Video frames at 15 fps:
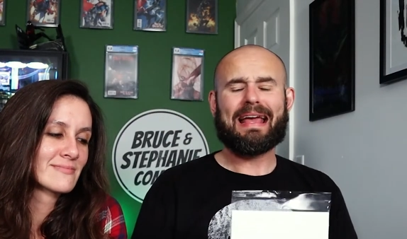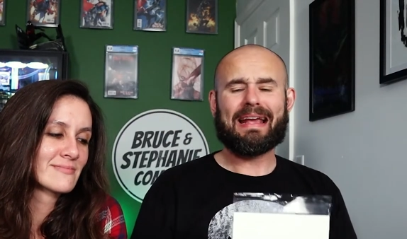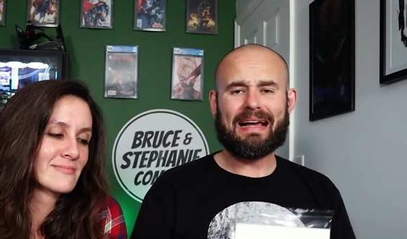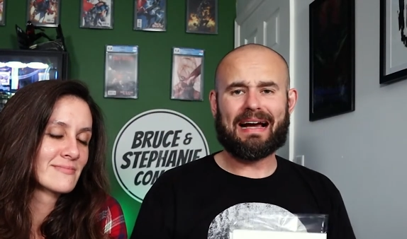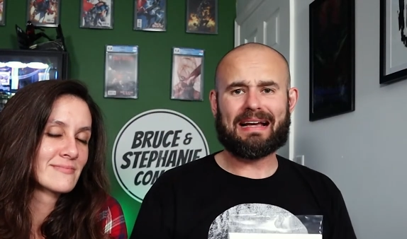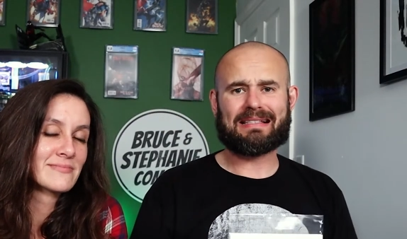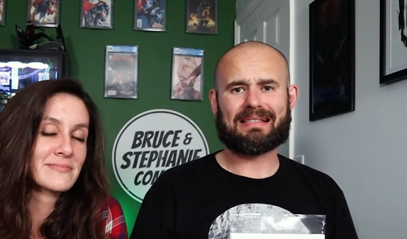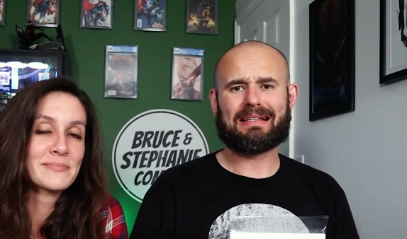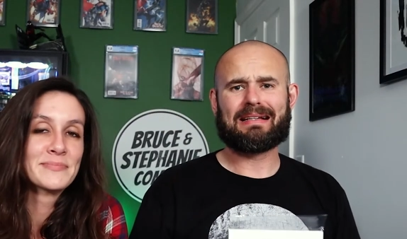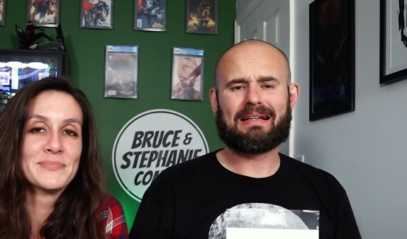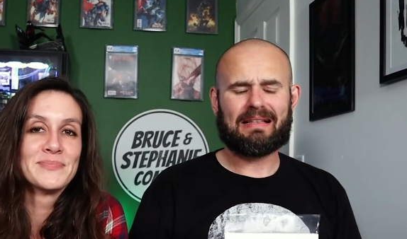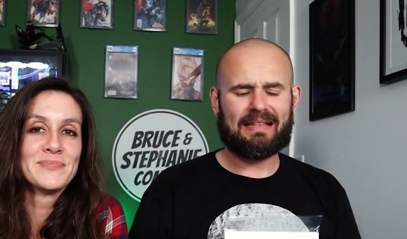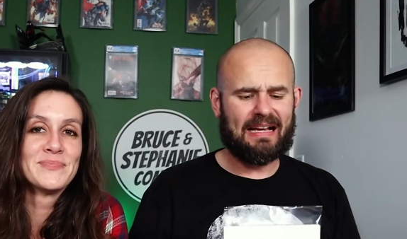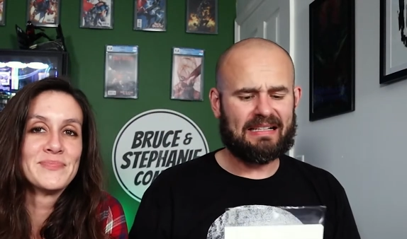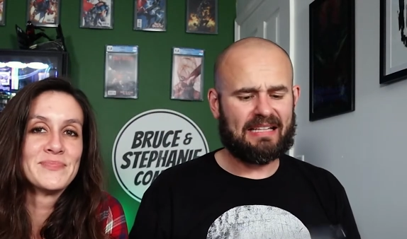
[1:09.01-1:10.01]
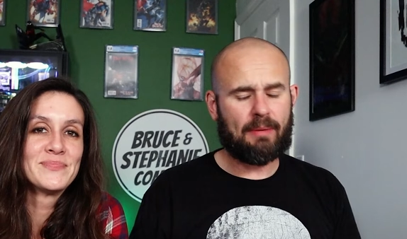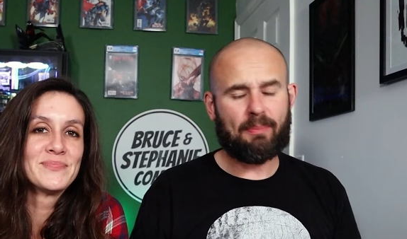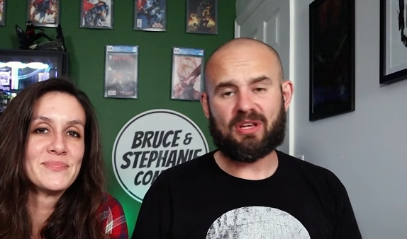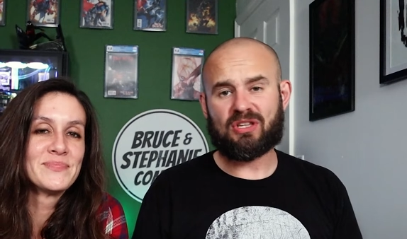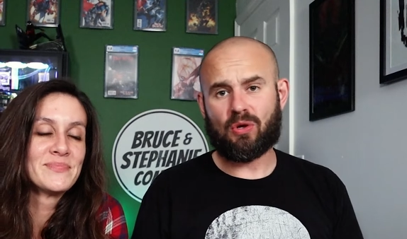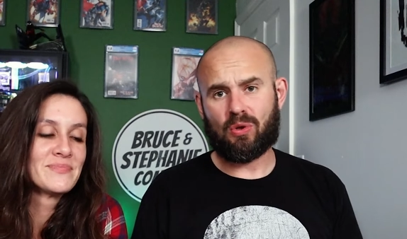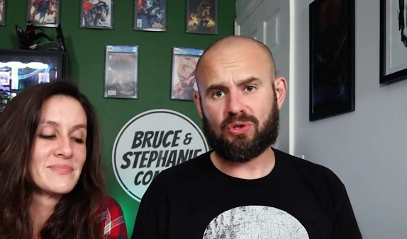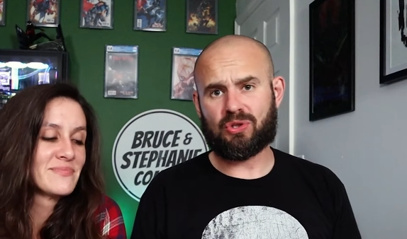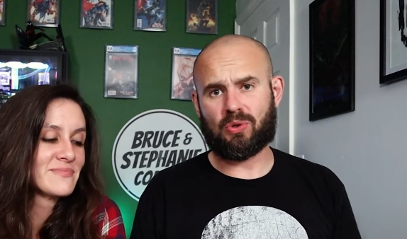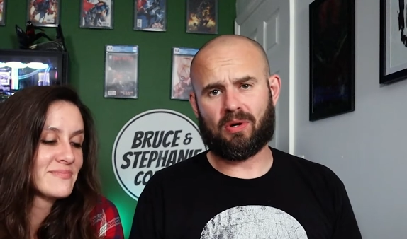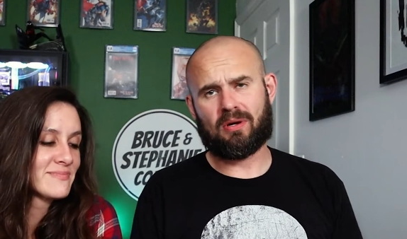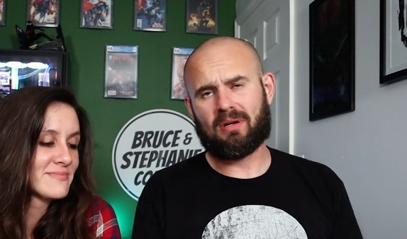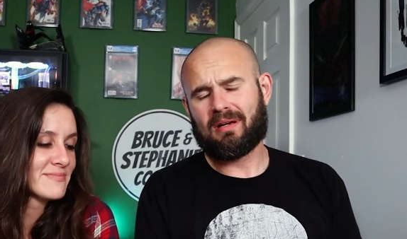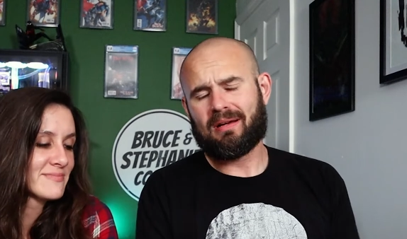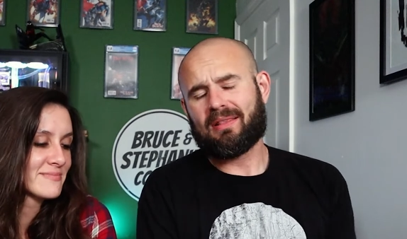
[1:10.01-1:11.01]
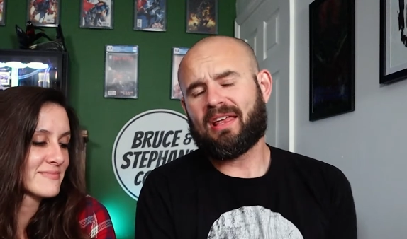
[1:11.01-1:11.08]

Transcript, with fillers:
Speaker 1: And guys, last time we told you